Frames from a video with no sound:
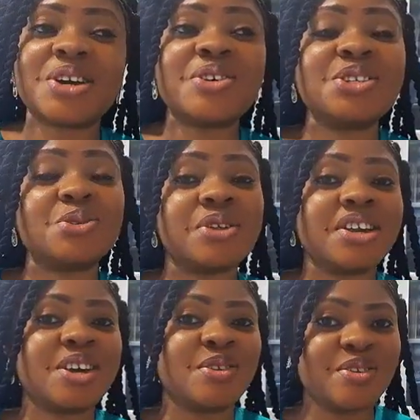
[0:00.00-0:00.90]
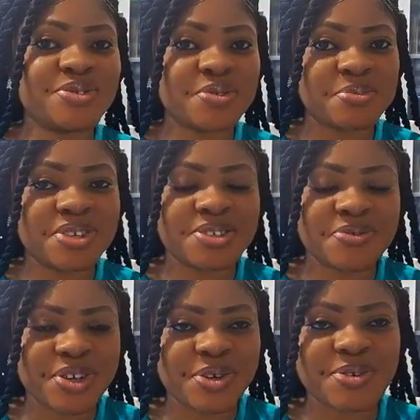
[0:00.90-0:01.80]
You're going to learn a lot from this
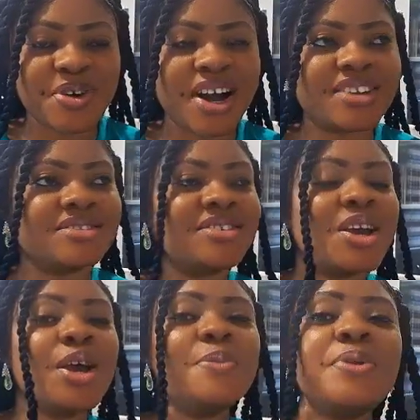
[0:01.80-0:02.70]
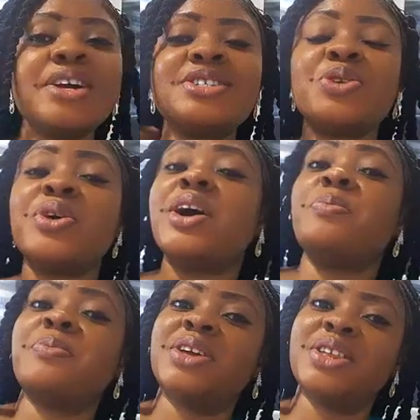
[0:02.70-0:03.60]
video, and please you
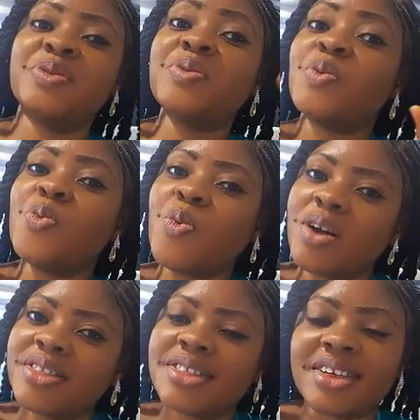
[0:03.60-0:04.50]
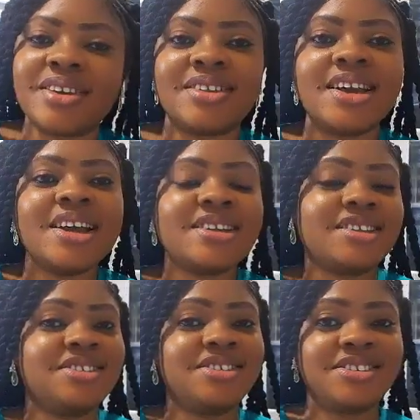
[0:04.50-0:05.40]
help me do one thing,
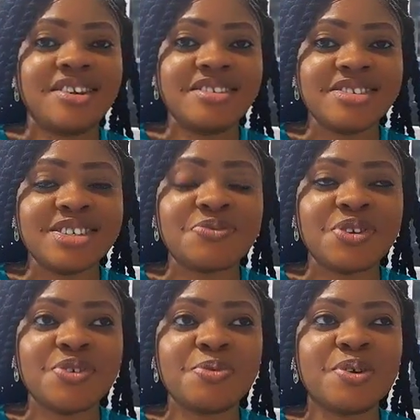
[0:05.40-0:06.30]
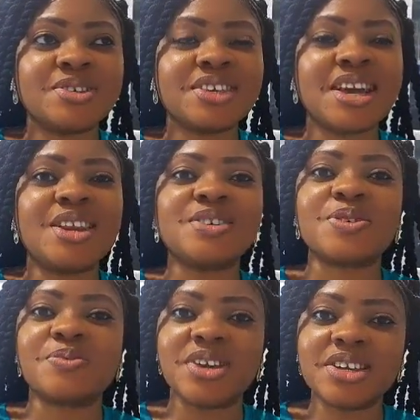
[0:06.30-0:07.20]
that is sharing this video, because a lot
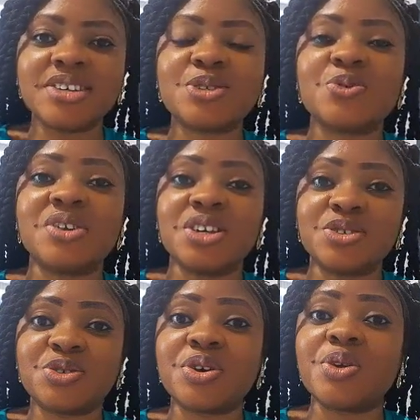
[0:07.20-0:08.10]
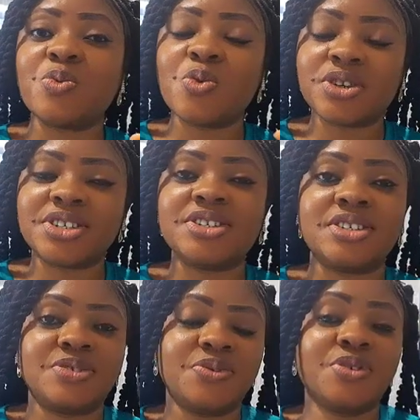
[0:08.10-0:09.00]
of ladies will enjoy watching
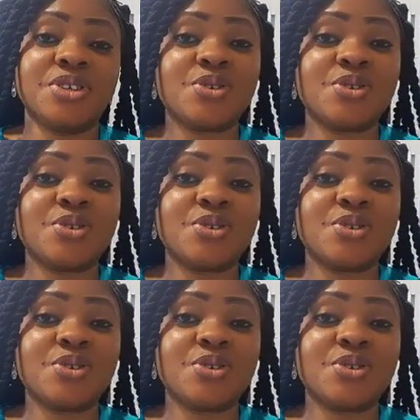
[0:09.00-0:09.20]
this video.